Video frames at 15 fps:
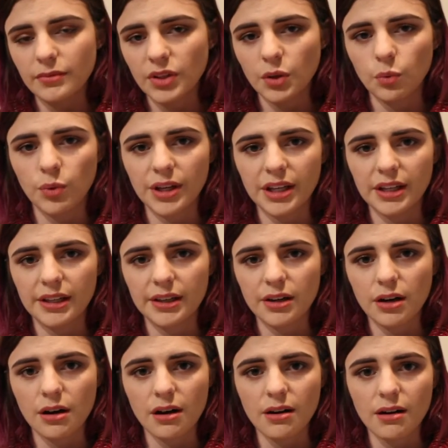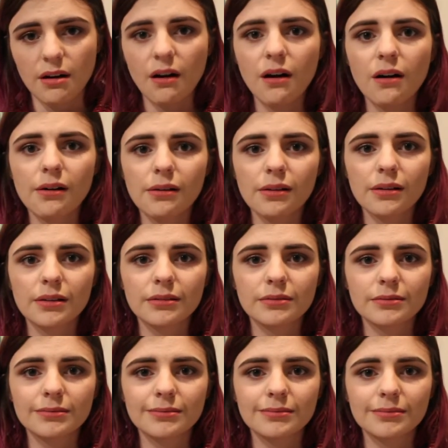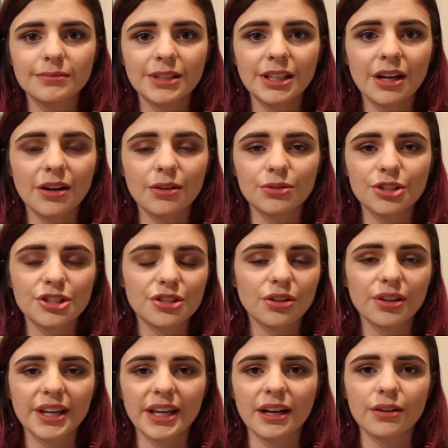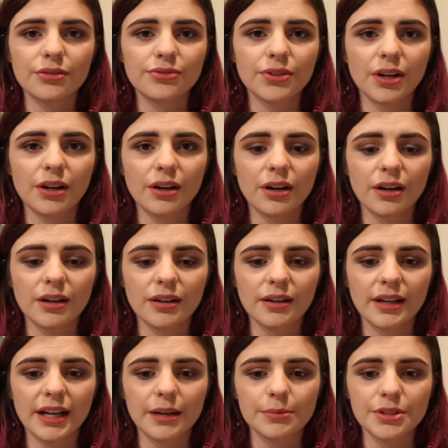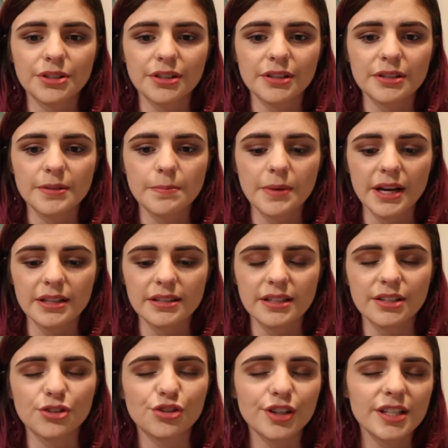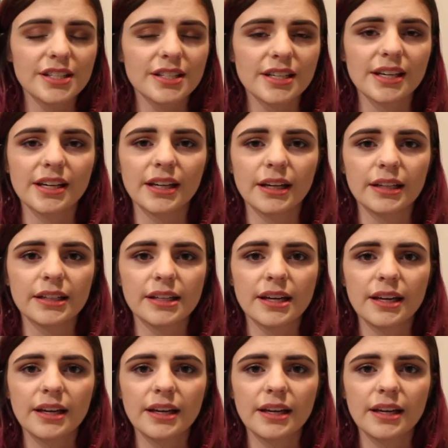We are all, just looking out for our hamster's best interest, and